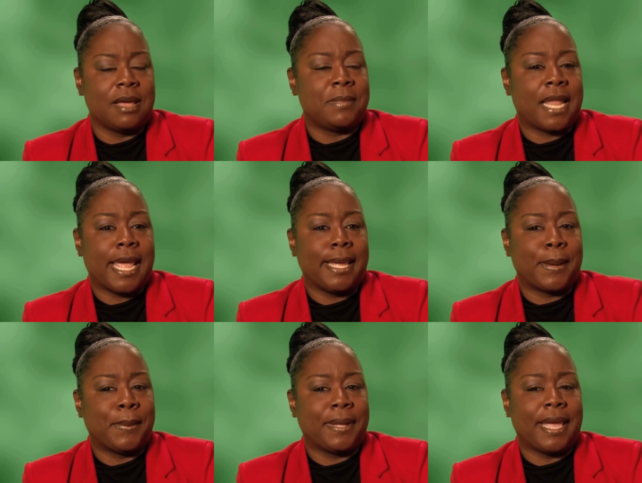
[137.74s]
I'm like,
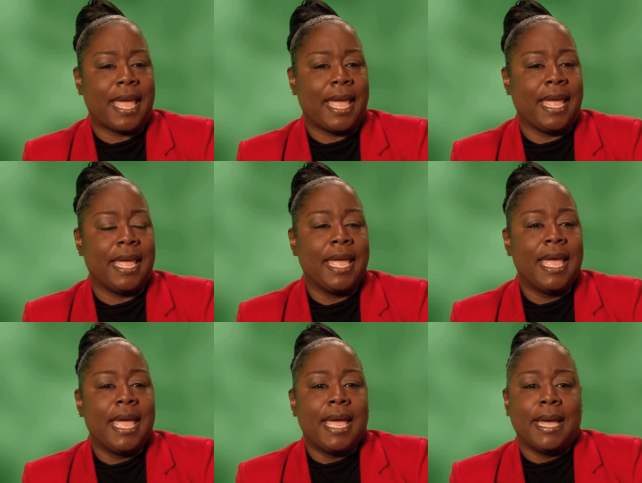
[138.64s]
okay
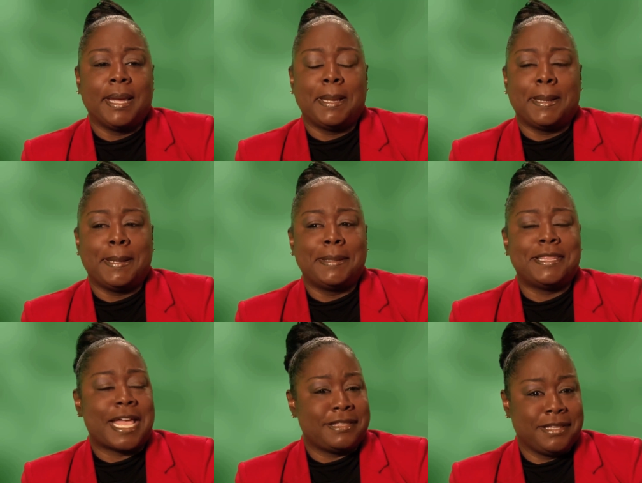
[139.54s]

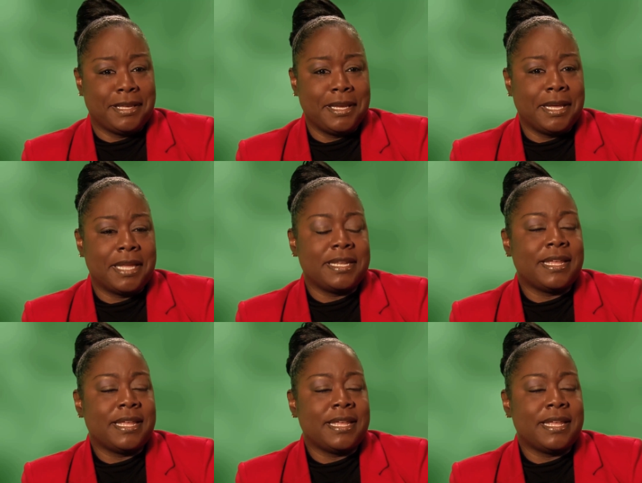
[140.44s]
that's good.